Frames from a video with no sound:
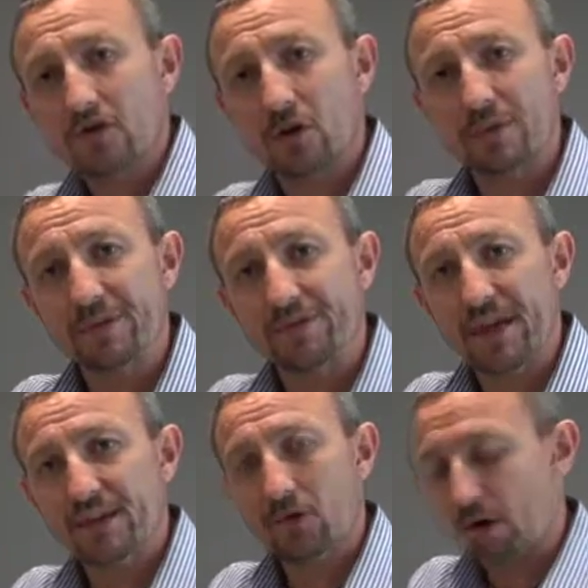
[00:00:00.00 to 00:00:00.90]
top of the
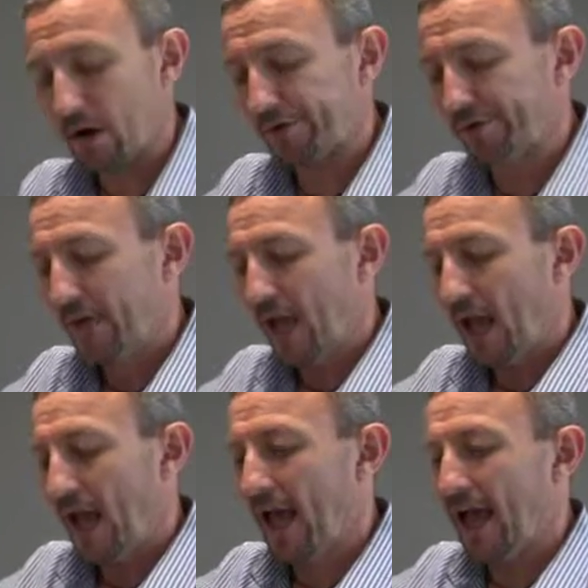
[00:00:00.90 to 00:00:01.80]
Van de Graaff.
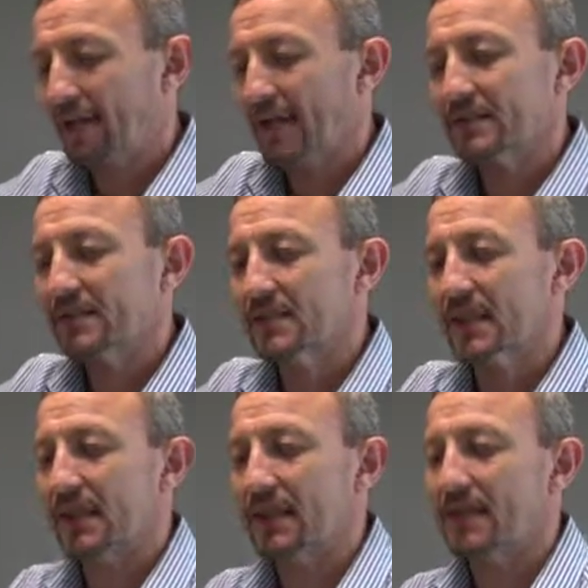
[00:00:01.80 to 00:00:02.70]
And as I stick it